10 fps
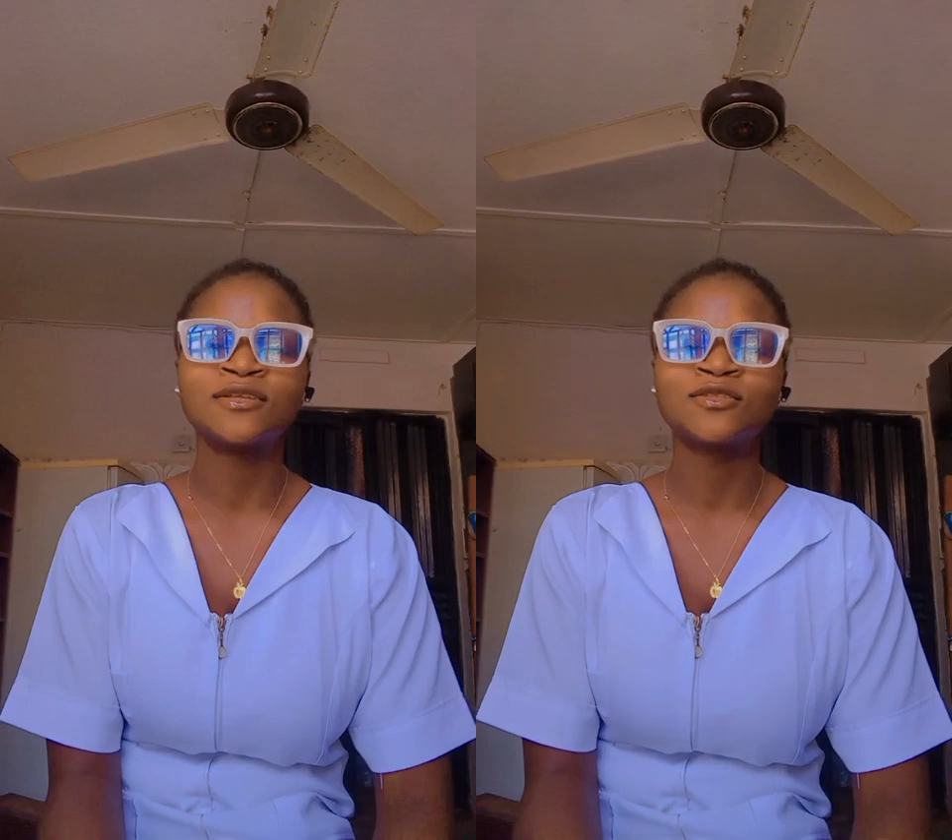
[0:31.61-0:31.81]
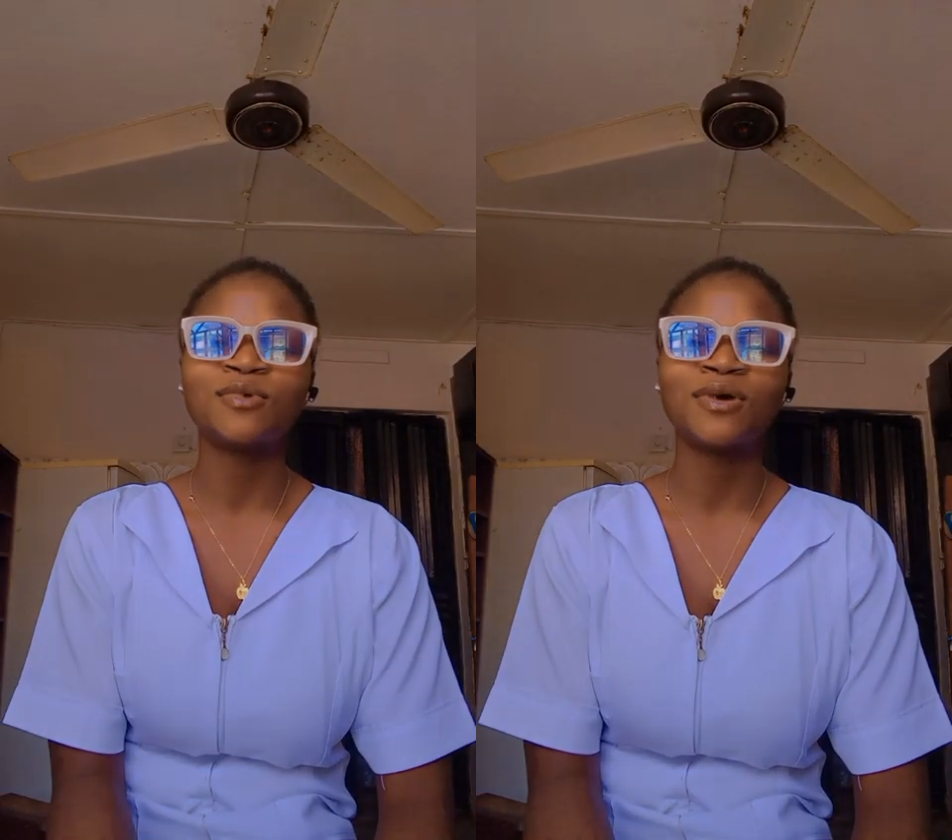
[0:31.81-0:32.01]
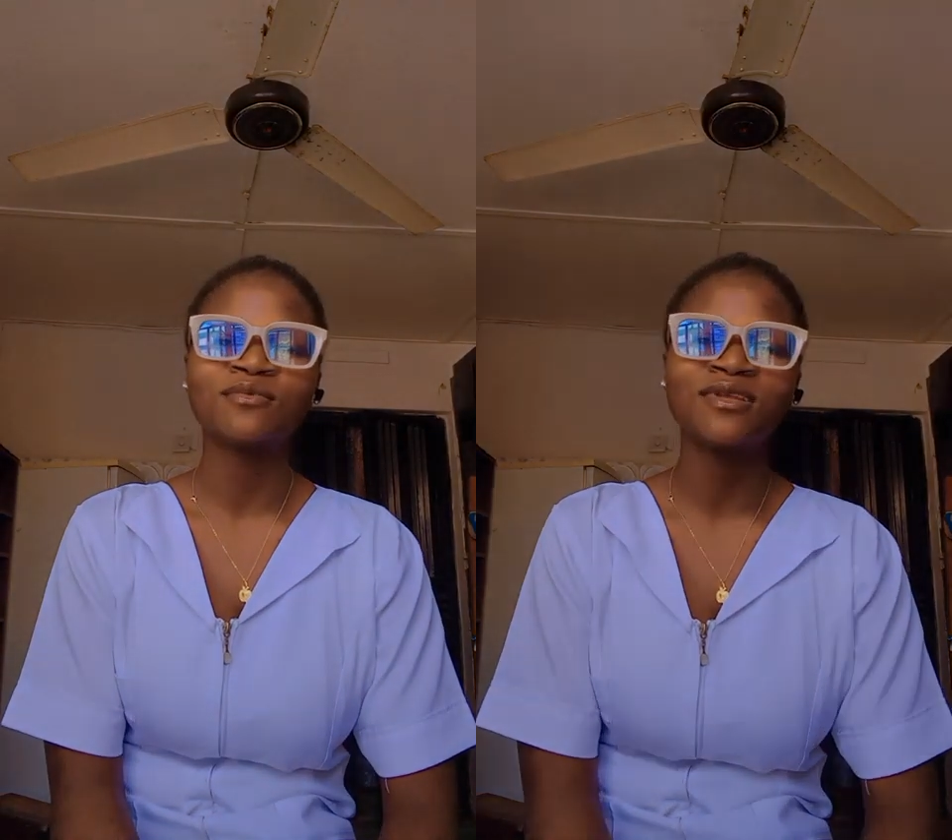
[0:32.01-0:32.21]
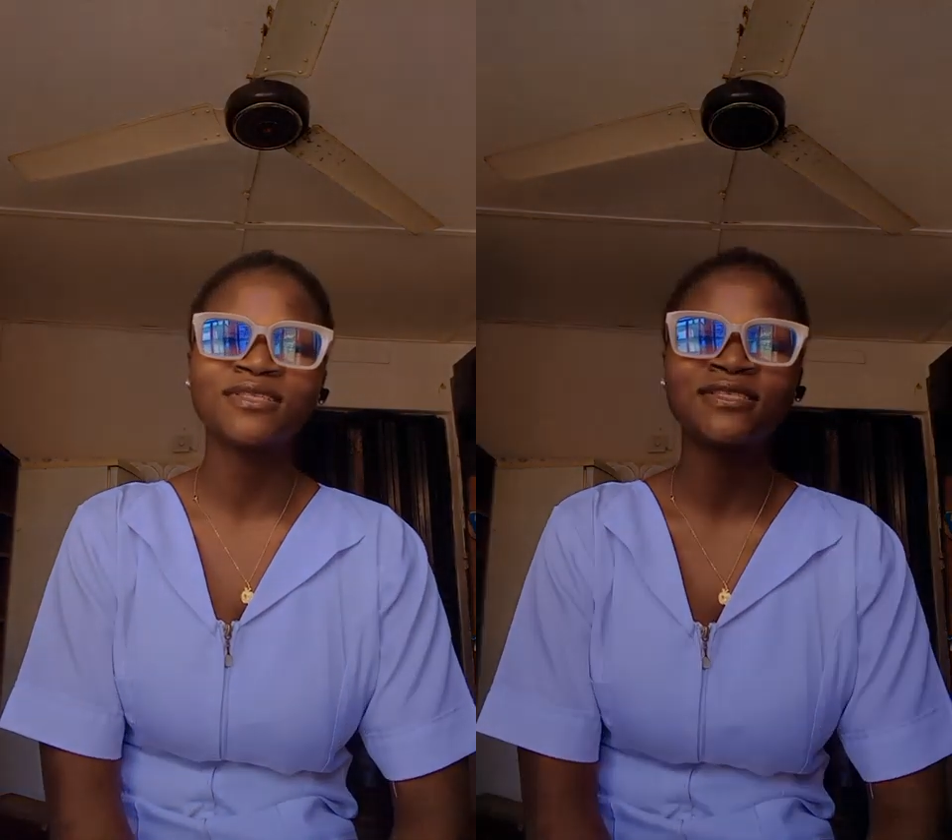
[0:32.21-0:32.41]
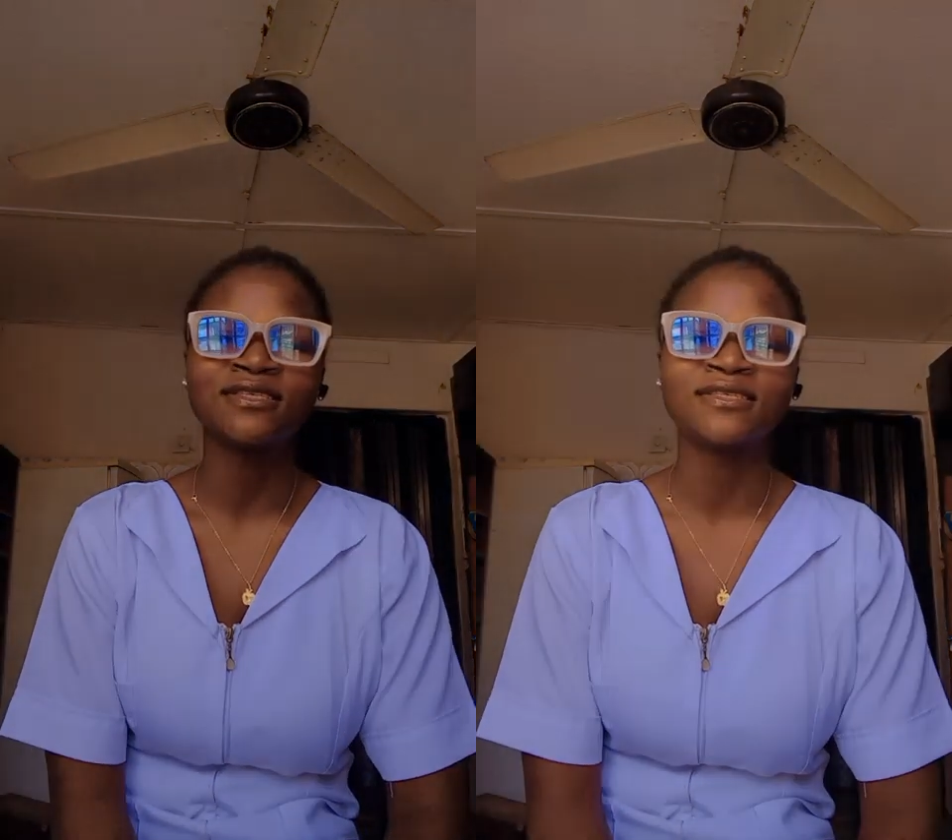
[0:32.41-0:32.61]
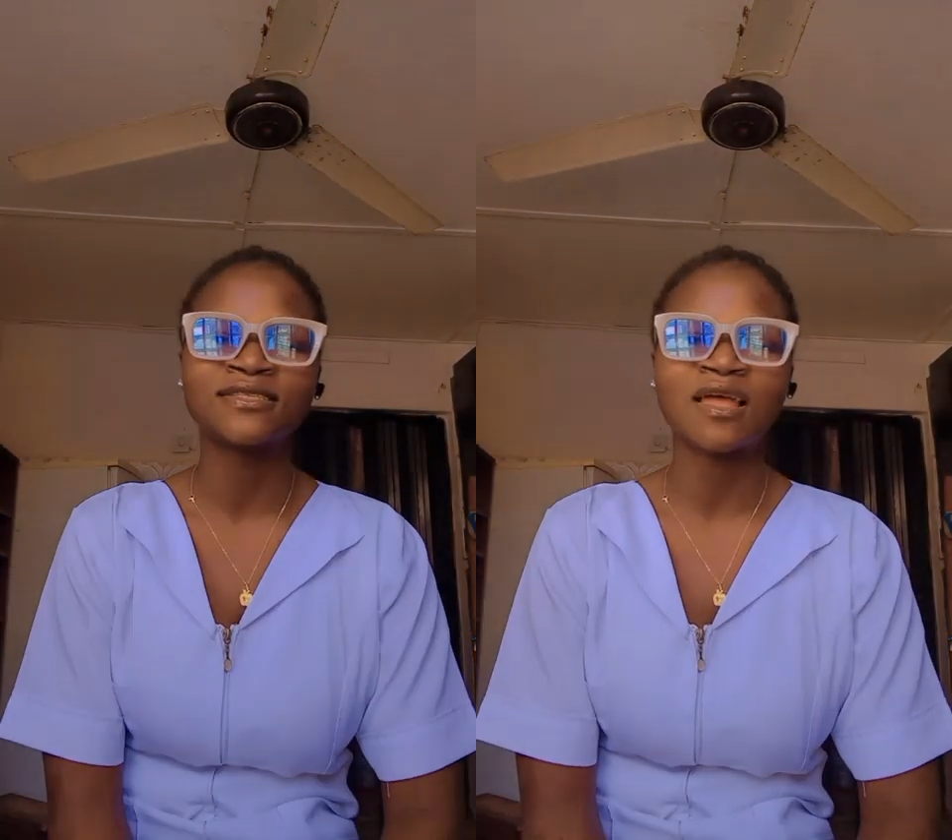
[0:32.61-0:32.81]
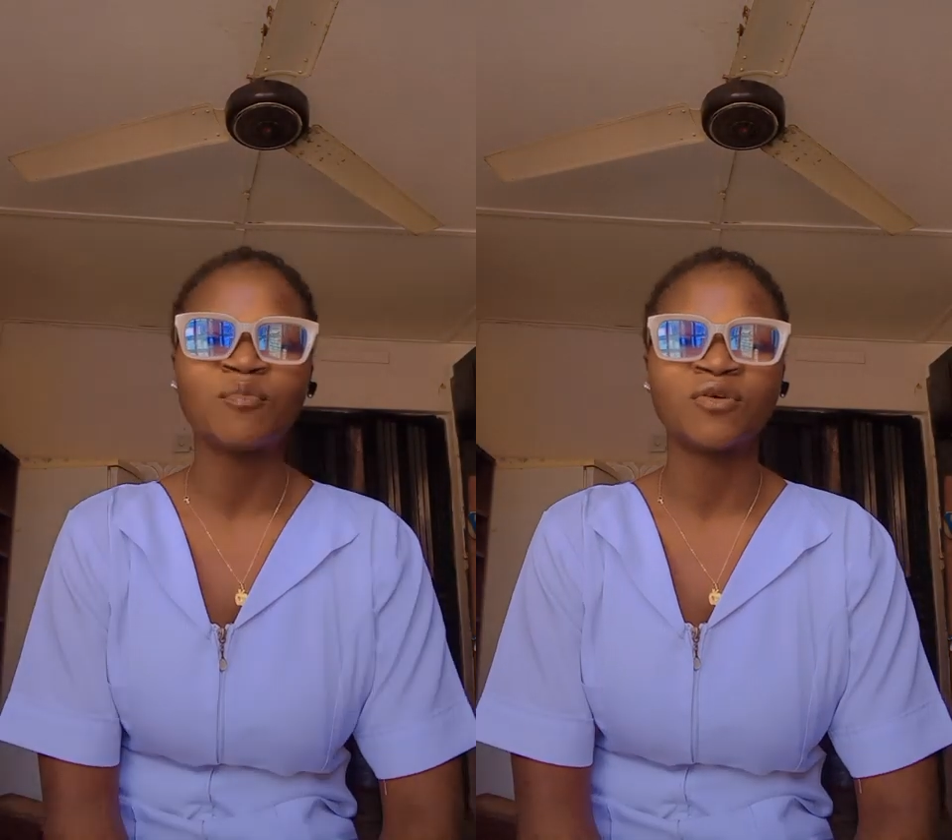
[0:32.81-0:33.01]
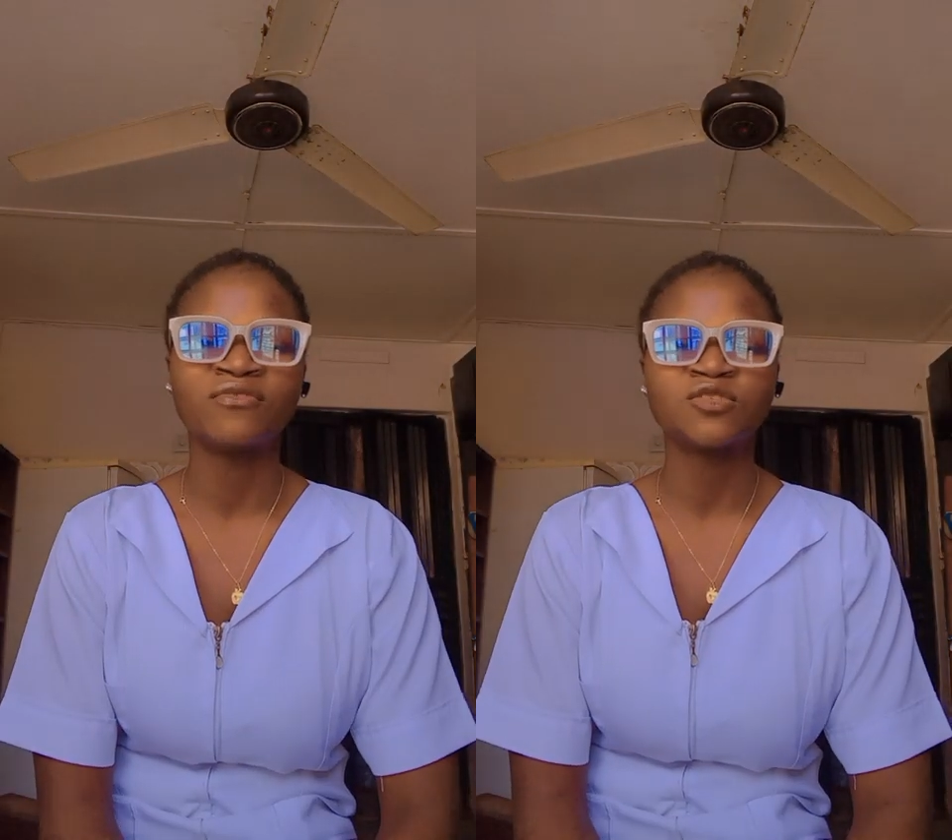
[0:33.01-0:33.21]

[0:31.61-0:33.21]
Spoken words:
Tuberculosis is type of